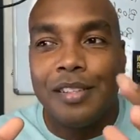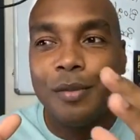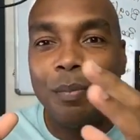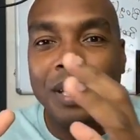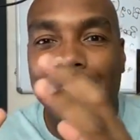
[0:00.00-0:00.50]

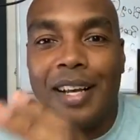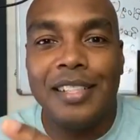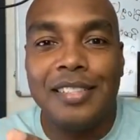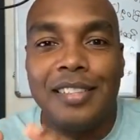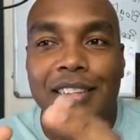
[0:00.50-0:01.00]

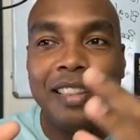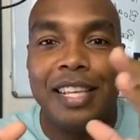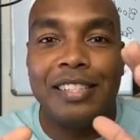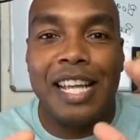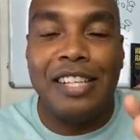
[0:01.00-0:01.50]
because
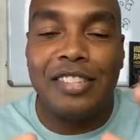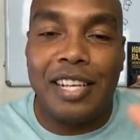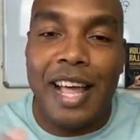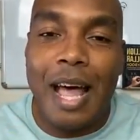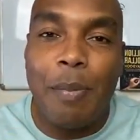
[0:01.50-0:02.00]
this incident
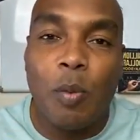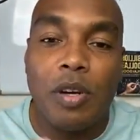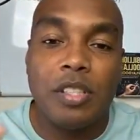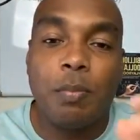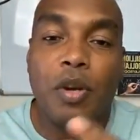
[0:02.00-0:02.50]
happened where
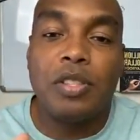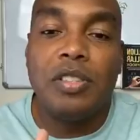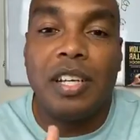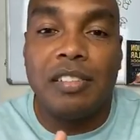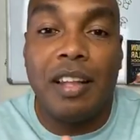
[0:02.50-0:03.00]
this person
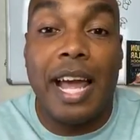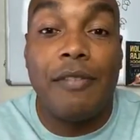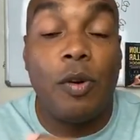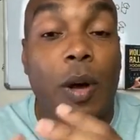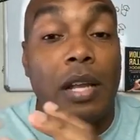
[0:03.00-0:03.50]
took his life,
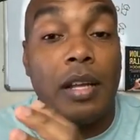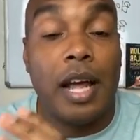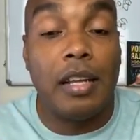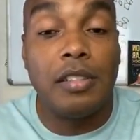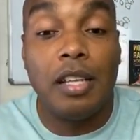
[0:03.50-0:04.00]
who I, I
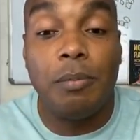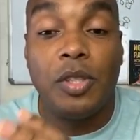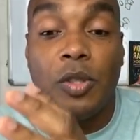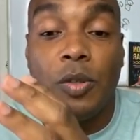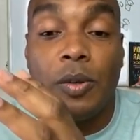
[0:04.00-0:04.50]
looked up
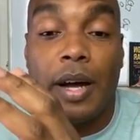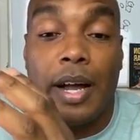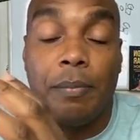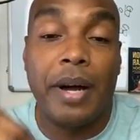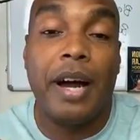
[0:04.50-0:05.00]
to, I
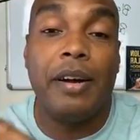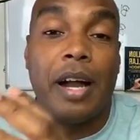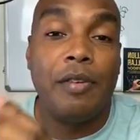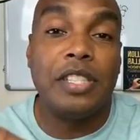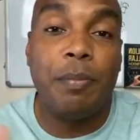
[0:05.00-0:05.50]
admired, I
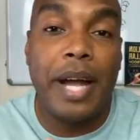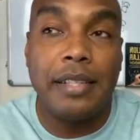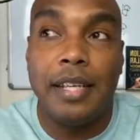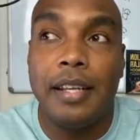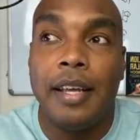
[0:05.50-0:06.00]

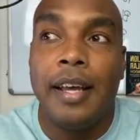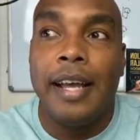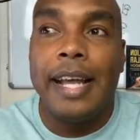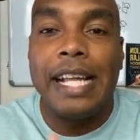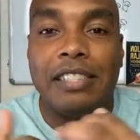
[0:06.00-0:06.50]
respected,
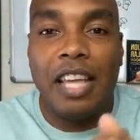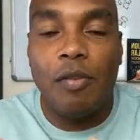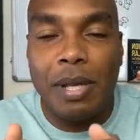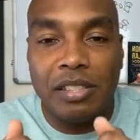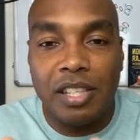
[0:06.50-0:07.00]
it's given
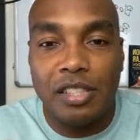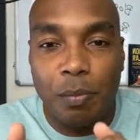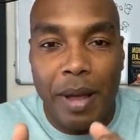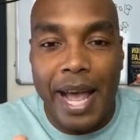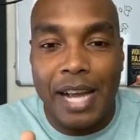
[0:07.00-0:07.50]
me such
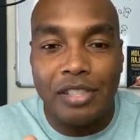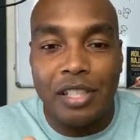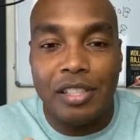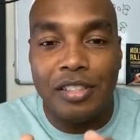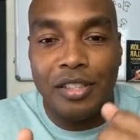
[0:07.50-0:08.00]

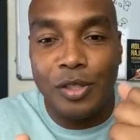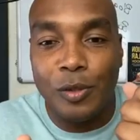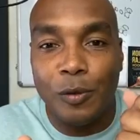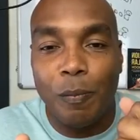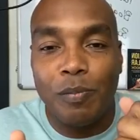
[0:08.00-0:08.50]
passion
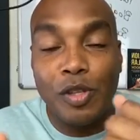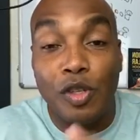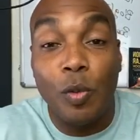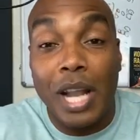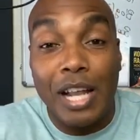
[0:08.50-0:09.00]
to to do
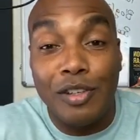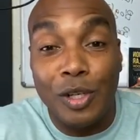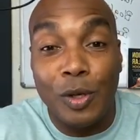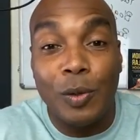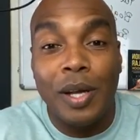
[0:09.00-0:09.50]
what I
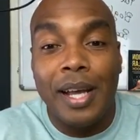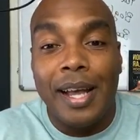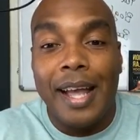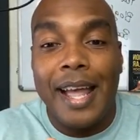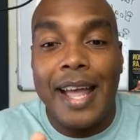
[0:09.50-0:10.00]
do
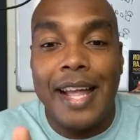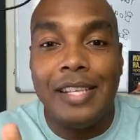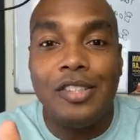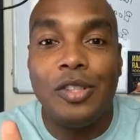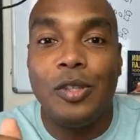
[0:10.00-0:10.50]
and
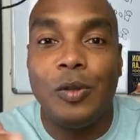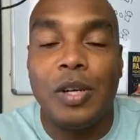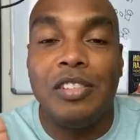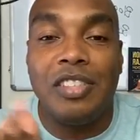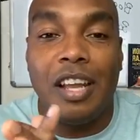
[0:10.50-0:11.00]
to
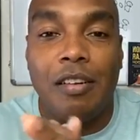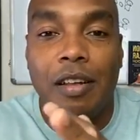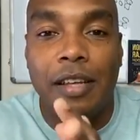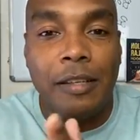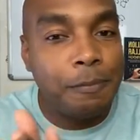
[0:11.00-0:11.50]

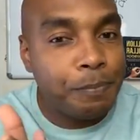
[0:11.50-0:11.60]
continually